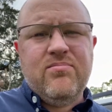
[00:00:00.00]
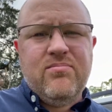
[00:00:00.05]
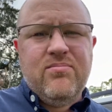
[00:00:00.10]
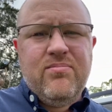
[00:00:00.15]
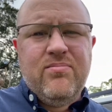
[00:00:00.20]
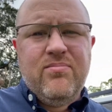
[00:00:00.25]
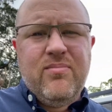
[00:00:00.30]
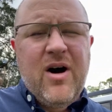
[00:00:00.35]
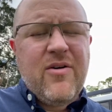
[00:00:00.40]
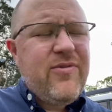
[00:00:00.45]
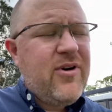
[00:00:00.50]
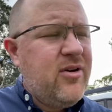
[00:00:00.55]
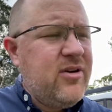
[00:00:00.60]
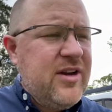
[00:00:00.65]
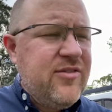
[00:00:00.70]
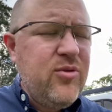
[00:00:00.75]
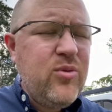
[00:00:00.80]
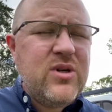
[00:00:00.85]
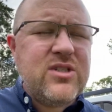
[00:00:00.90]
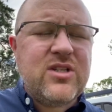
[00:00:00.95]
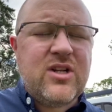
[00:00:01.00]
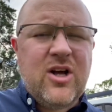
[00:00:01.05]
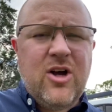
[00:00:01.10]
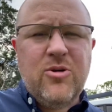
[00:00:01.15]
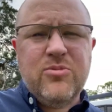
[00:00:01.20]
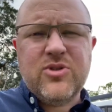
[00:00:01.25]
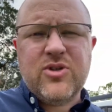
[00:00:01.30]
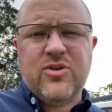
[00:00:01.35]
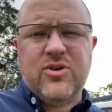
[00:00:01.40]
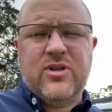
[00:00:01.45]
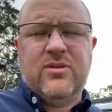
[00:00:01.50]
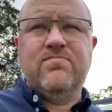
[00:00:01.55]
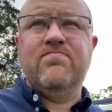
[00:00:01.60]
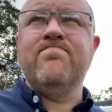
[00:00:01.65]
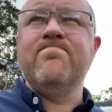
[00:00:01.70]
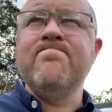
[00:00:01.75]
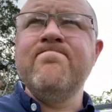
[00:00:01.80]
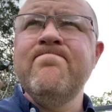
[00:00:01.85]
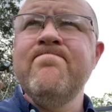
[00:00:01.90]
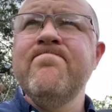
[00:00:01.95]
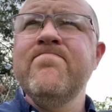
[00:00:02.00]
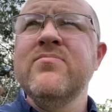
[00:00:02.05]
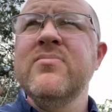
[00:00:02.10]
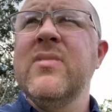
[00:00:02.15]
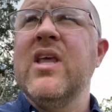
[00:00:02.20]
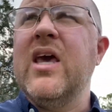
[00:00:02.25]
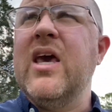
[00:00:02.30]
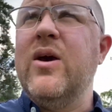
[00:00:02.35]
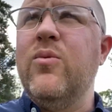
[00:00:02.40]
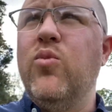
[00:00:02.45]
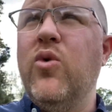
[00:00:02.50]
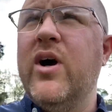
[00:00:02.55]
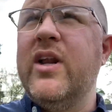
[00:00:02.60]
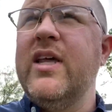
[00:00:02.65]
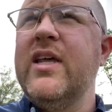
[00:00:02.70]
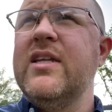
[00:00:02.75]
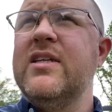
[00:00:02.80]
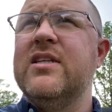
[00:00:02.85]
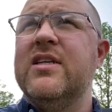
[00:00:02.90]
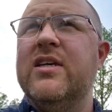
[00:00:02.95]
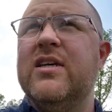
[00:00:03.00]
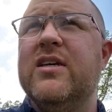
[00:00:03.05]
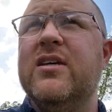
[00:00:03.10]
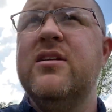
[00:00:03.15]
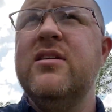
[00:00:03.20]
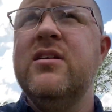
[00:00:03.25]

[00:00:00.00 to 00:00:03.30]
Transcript: My phone never went to the home screen. What it did